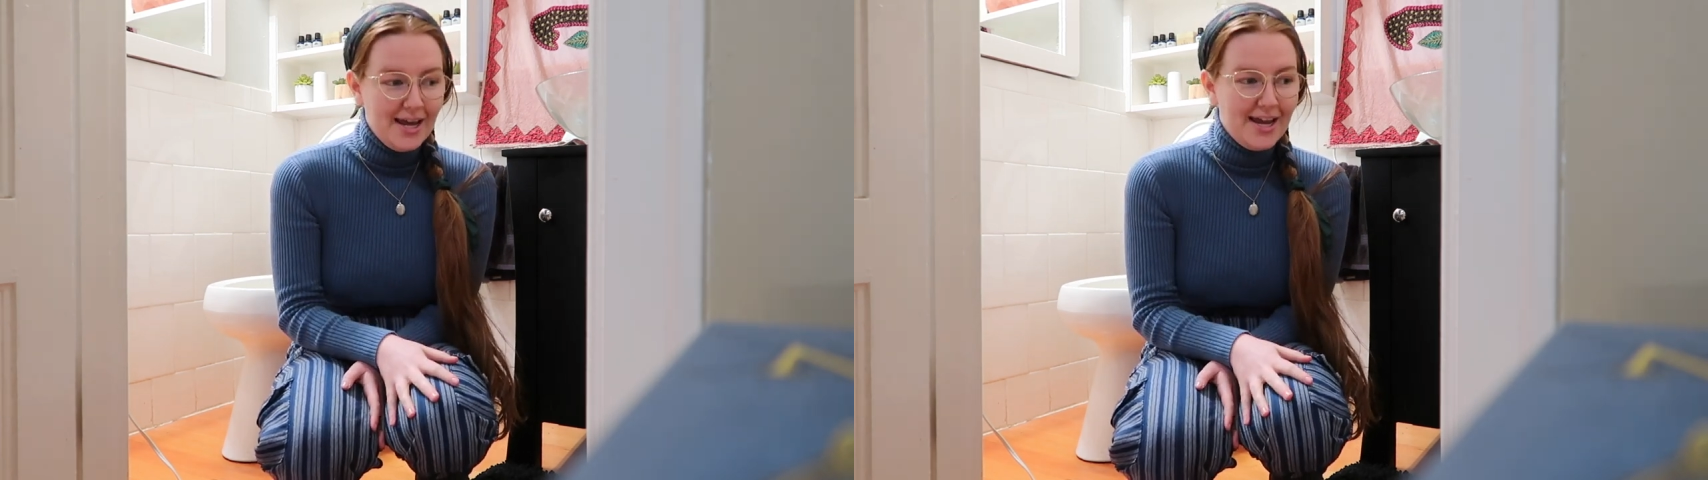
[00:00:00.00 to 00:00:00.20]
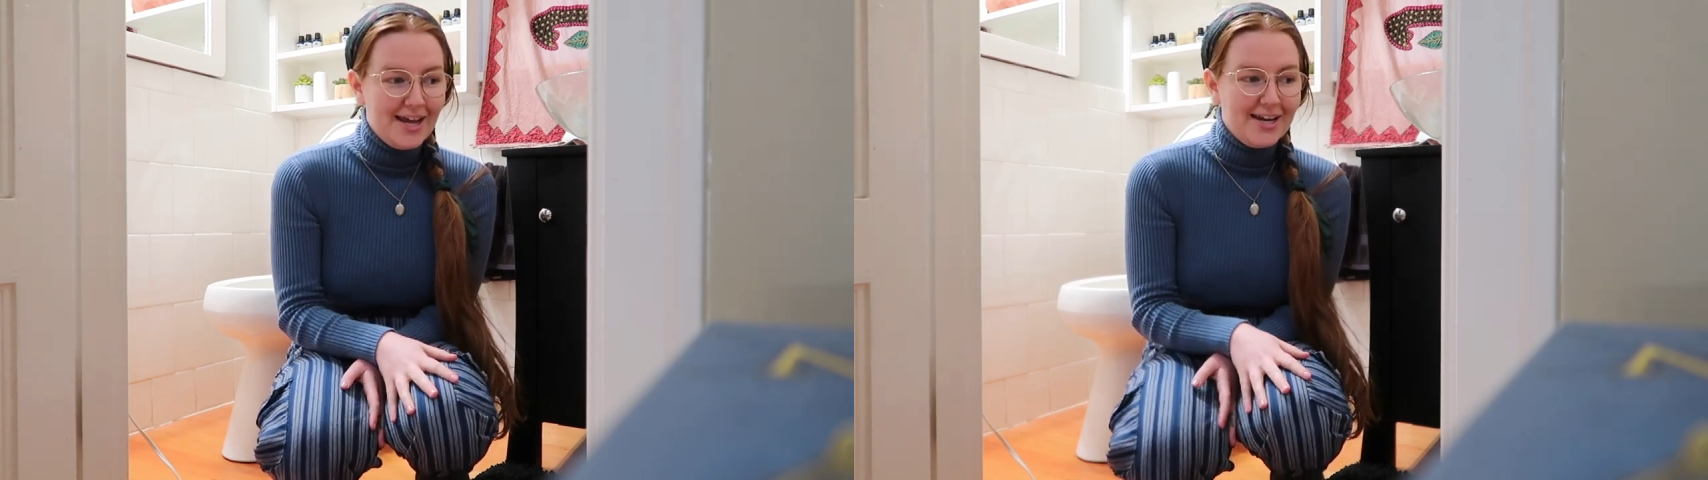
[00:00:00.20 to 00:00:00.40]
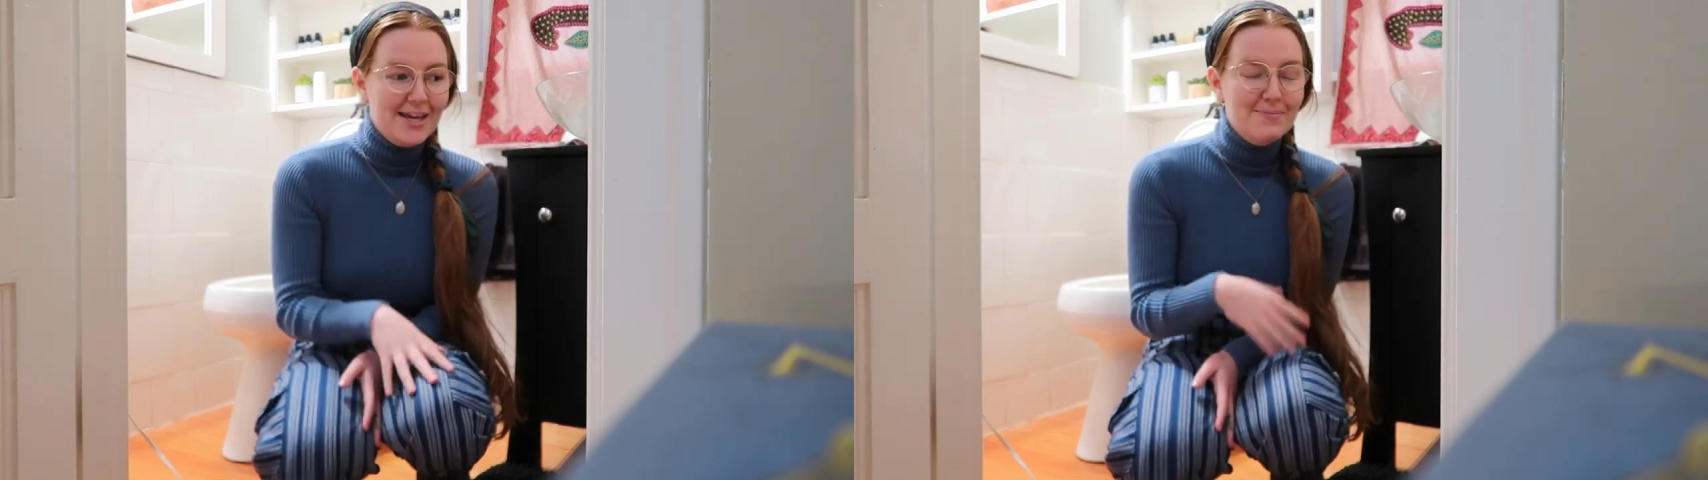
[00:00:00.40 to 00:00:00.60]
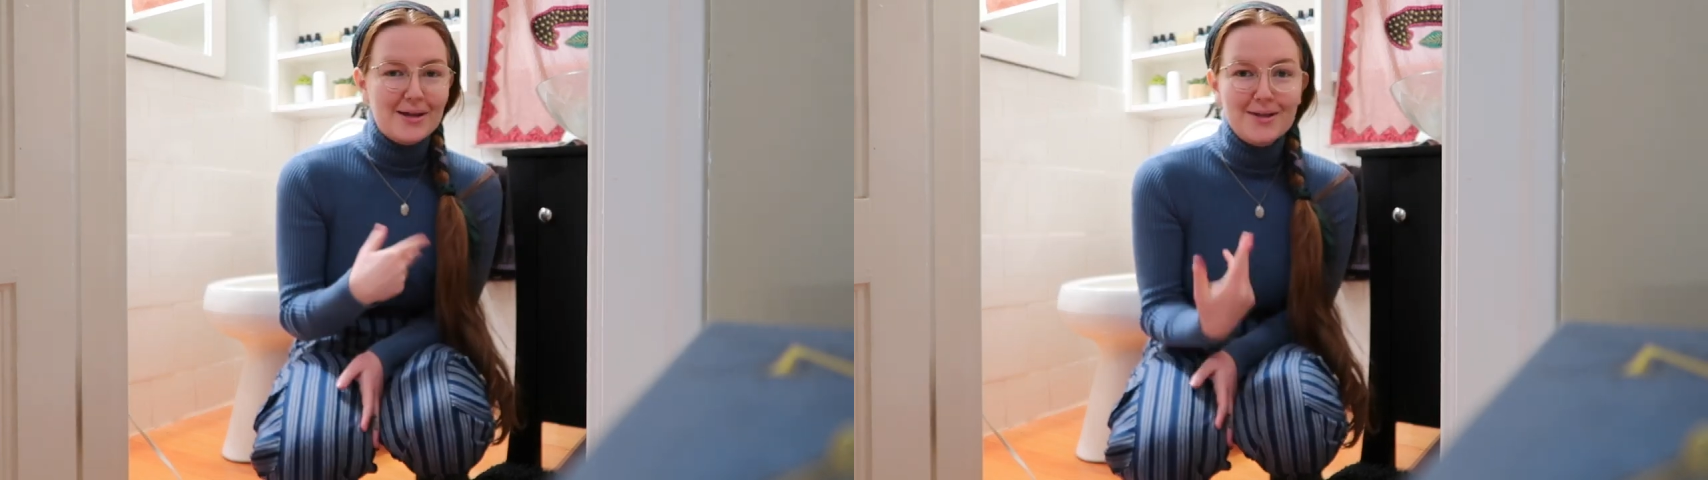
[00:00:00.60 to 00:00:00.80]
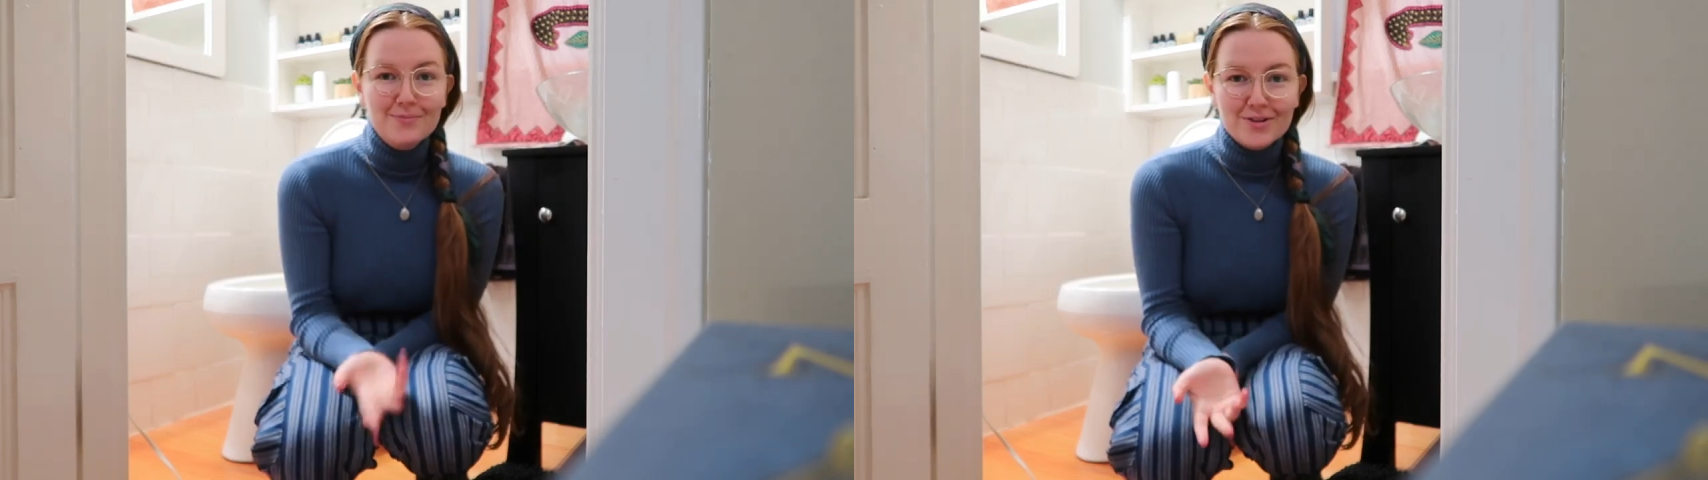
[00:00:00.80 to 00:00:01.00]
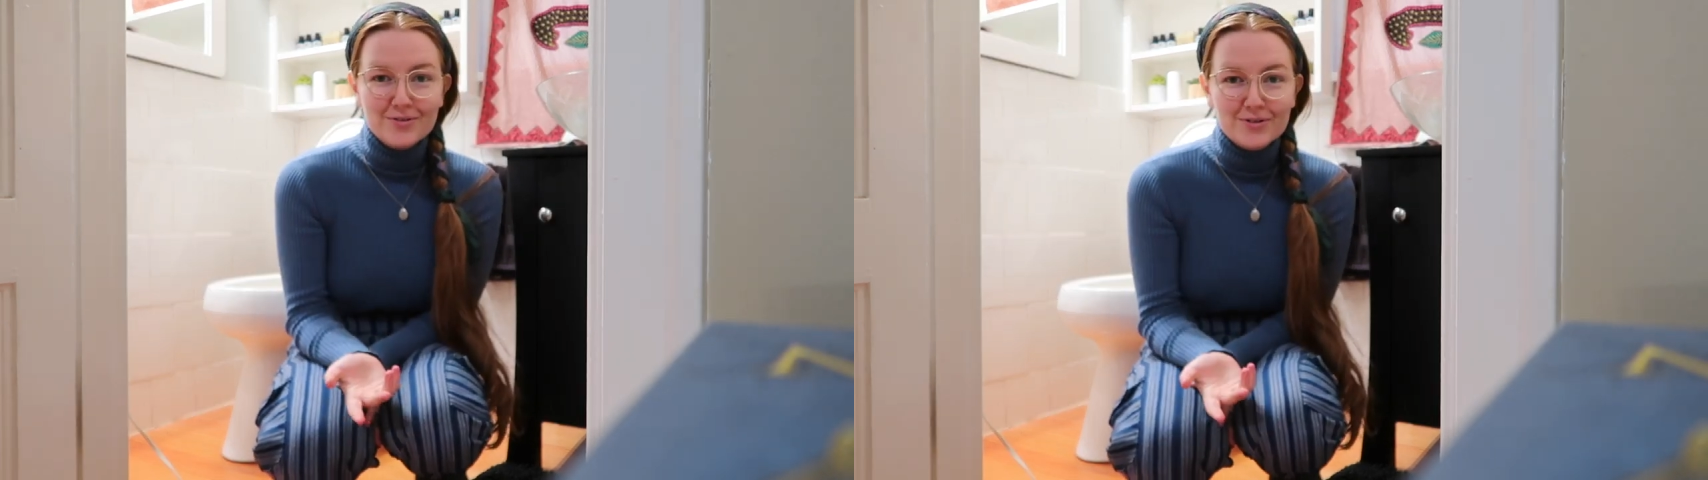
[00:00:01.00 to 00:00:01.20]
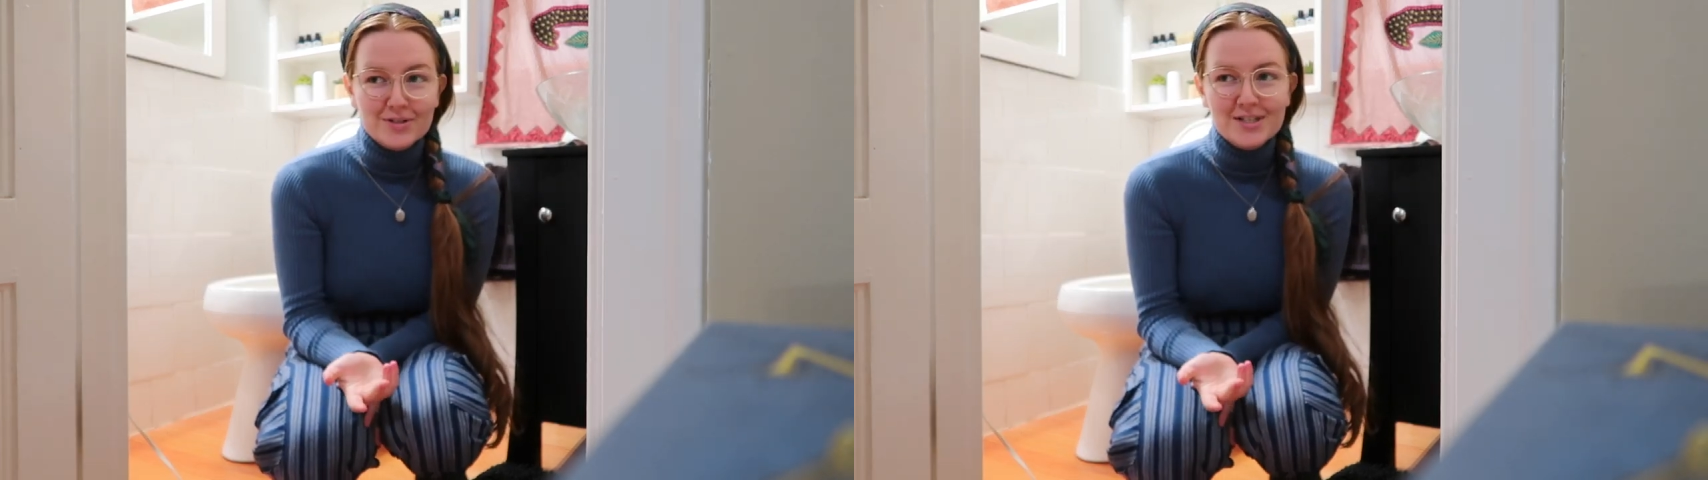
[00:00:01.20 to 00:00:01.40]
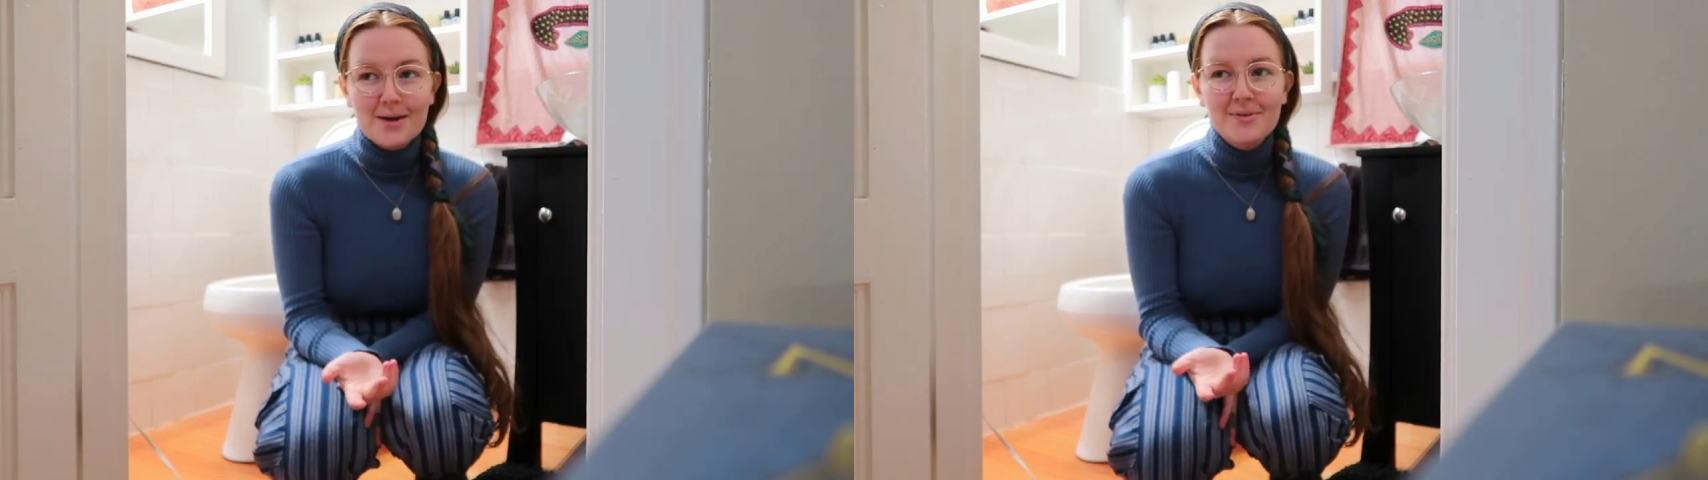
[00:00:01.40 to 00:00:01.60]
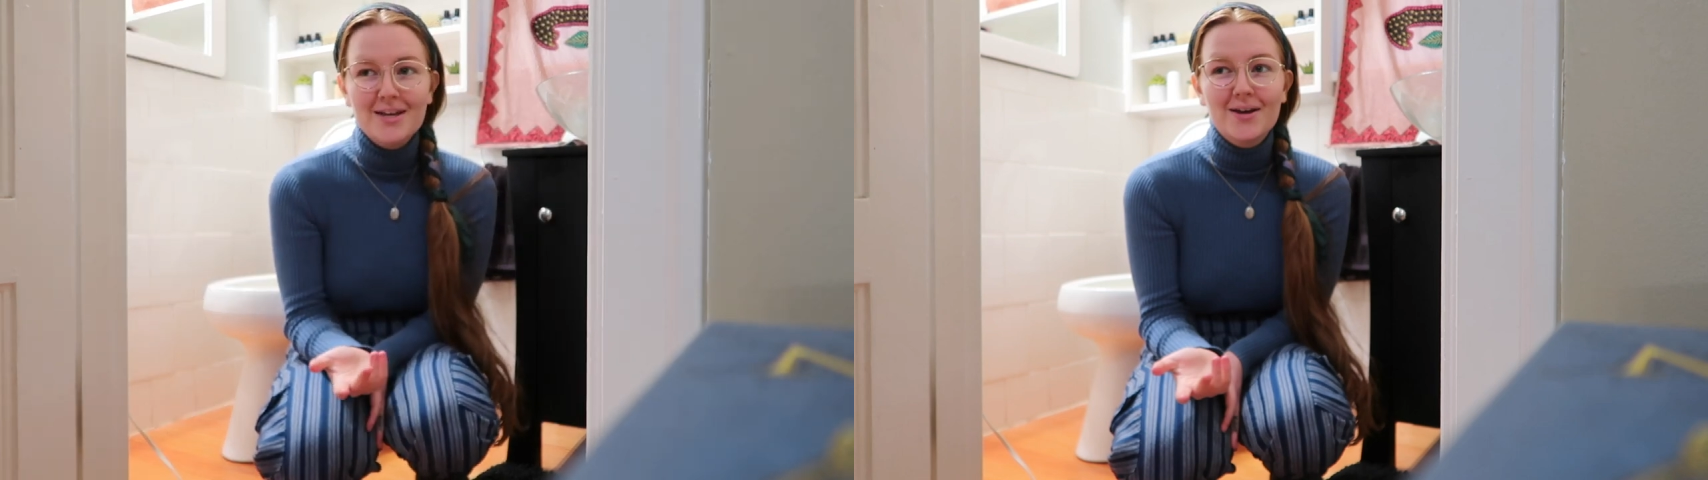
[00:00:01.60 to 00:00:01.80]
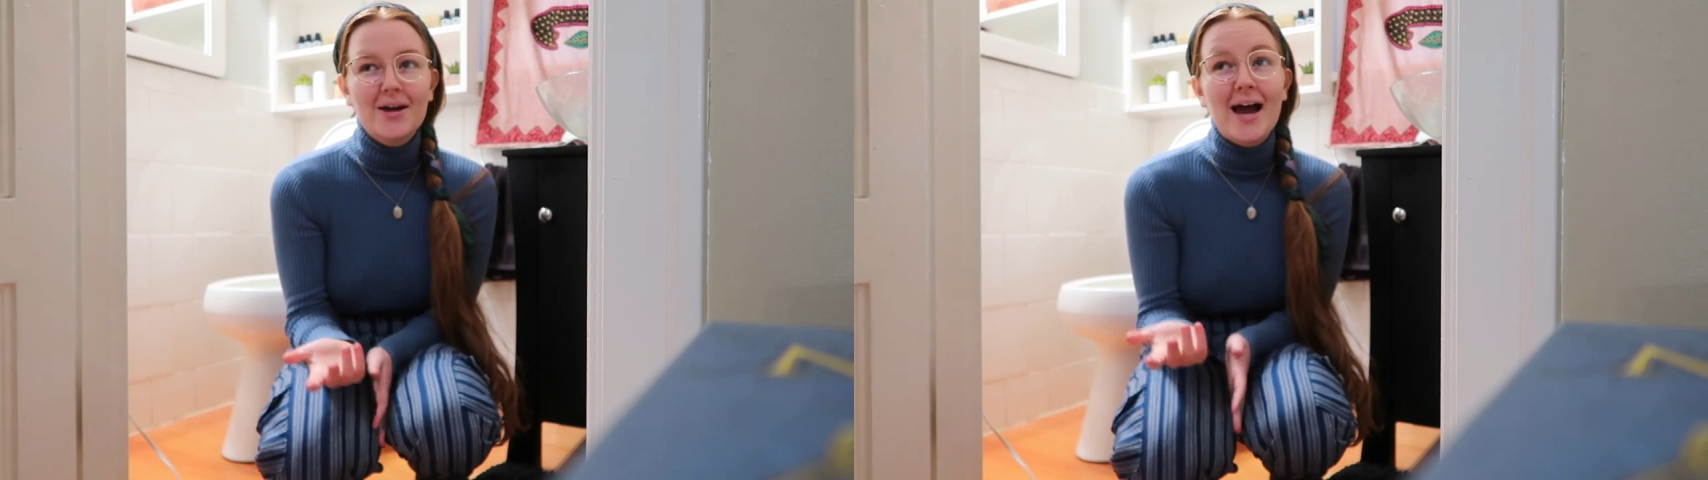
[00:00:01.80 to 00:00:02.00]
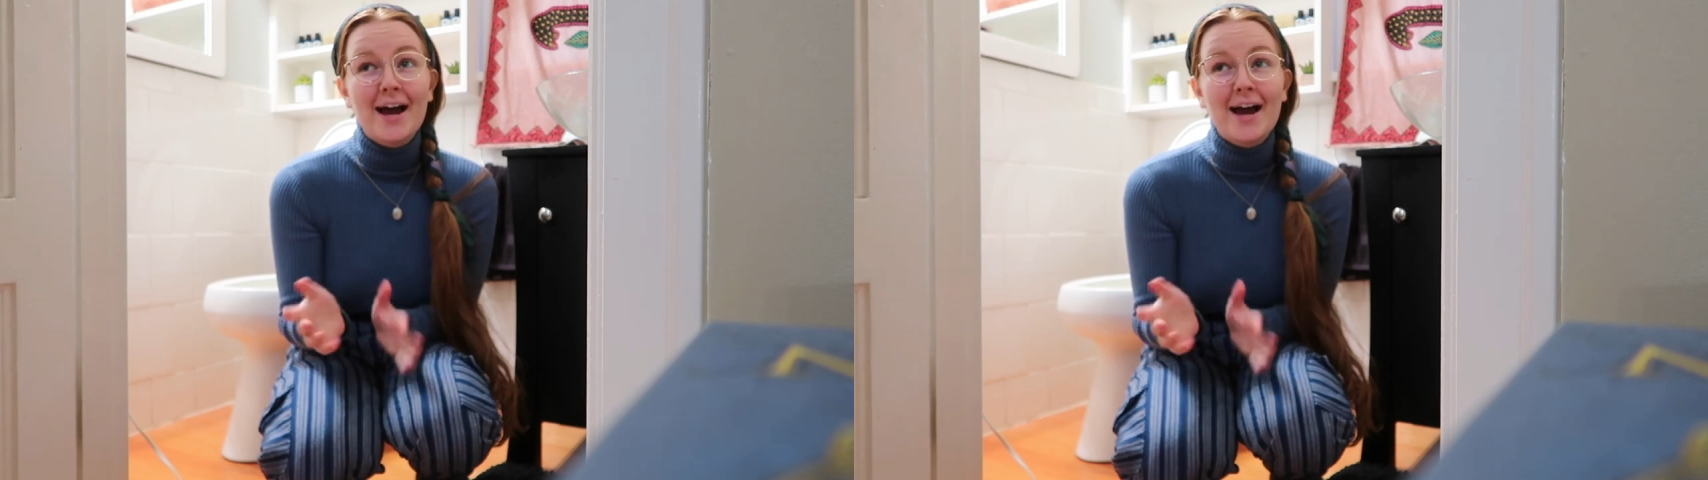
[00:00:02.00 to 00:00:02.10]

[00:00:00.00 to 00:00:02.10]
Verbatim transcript: and he met them for the first time eh,